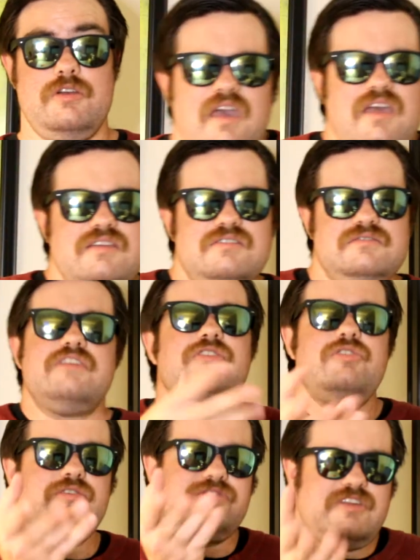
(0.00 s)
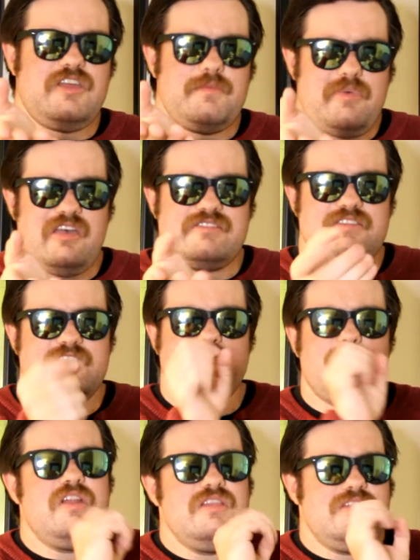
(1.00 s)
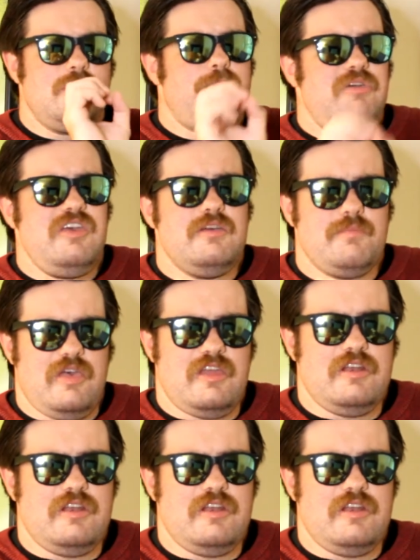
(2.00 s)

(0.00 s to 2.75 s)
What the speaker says: And I told you I was gonna get back to this, but the pigmen.